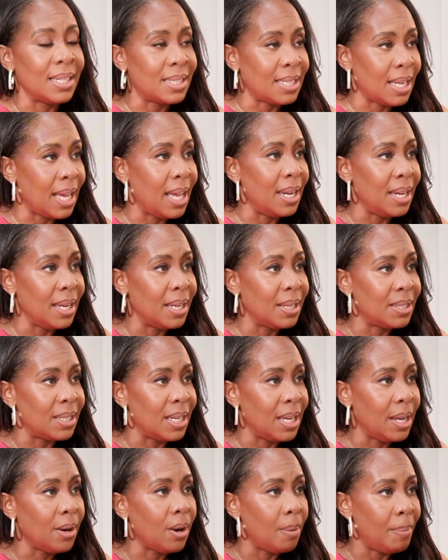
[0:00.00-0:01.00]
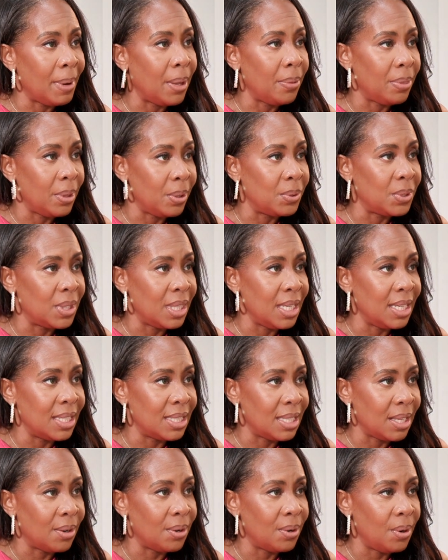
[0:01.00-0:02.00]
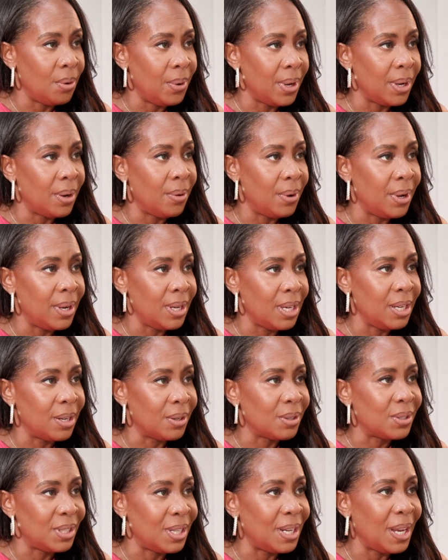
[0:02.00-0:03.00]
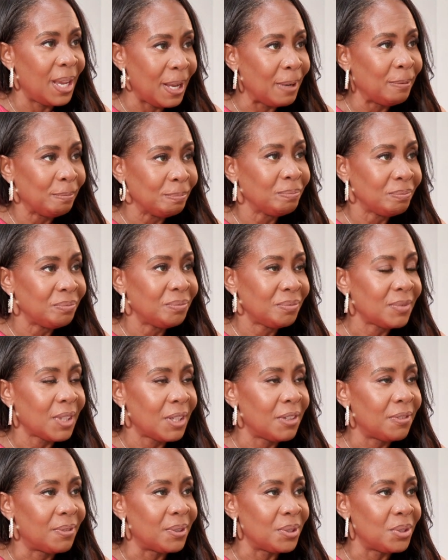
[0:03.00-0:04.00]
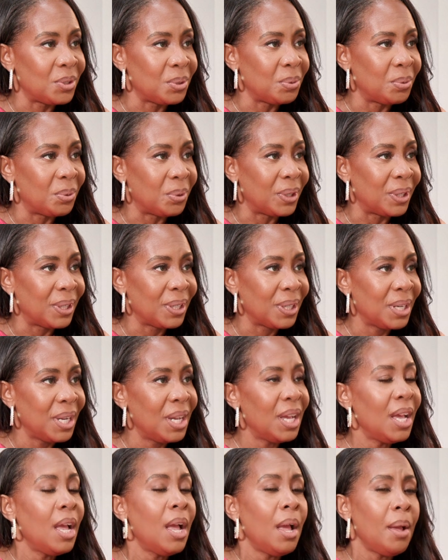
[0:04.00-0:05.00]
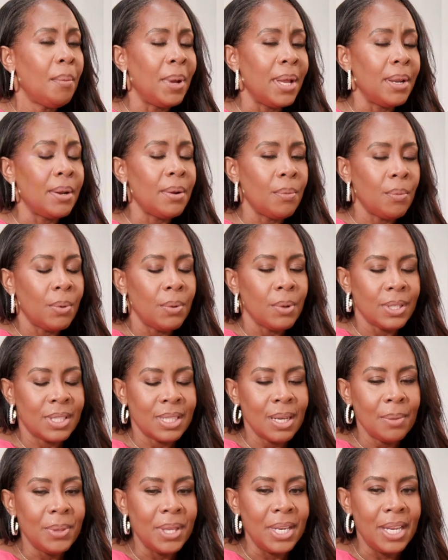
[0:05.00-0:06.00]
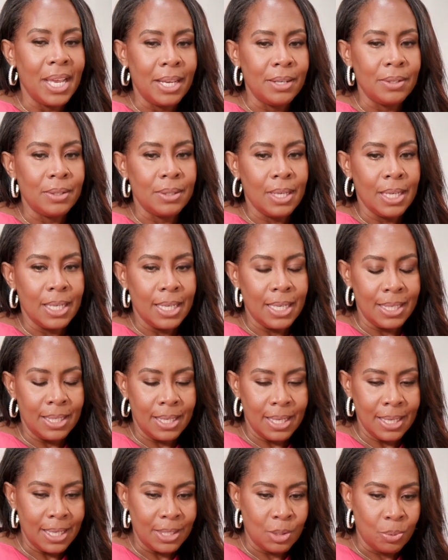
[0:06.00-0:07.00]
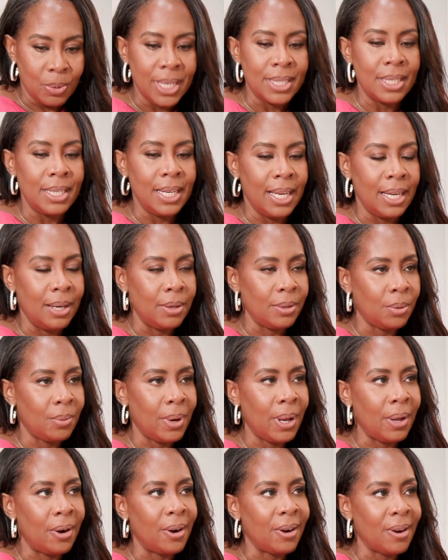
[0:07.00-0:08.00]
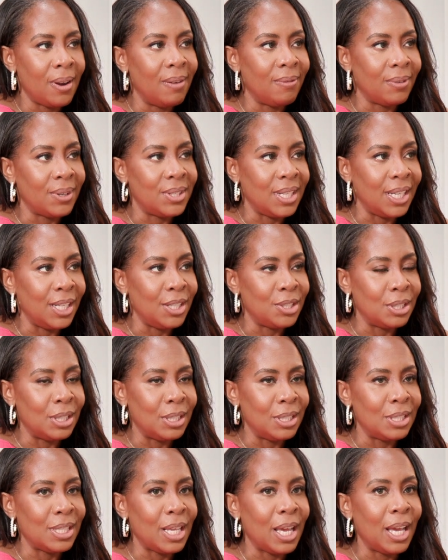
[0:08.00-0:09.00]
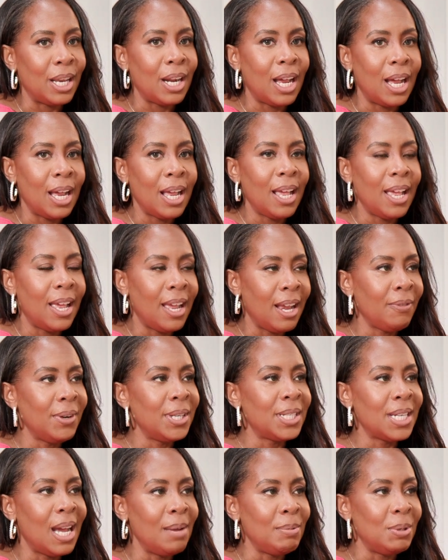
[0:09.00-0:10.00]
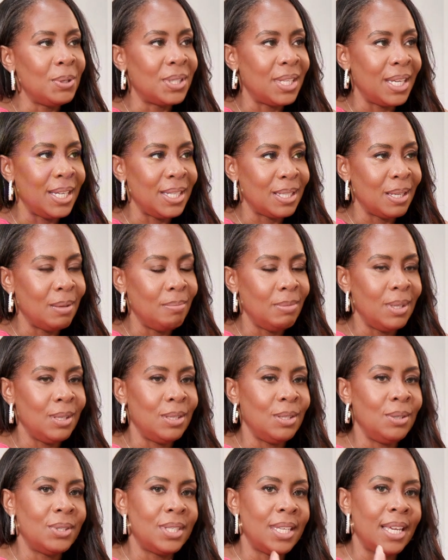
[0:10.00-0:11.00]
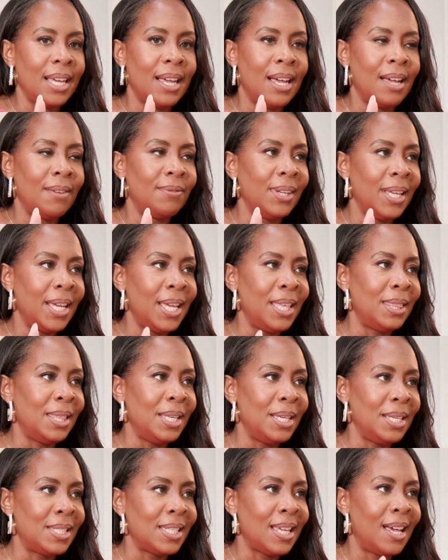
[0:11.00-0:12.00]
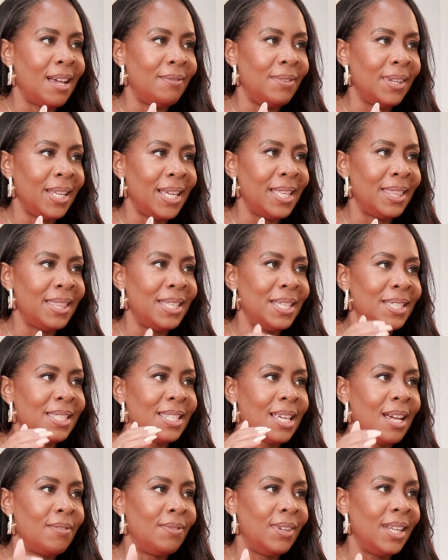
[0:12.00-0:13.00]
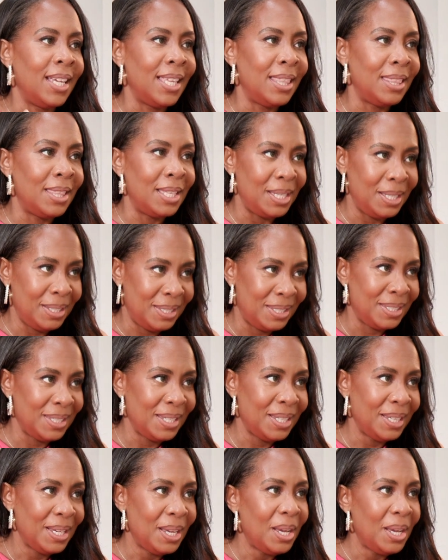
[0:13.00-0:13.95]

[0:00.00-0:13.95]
exciting to hear about those things that are going on here today, for sure. But something that has resonated throughout our conversation is that every time you say something, you say, I've led this, I've led this, I've led this.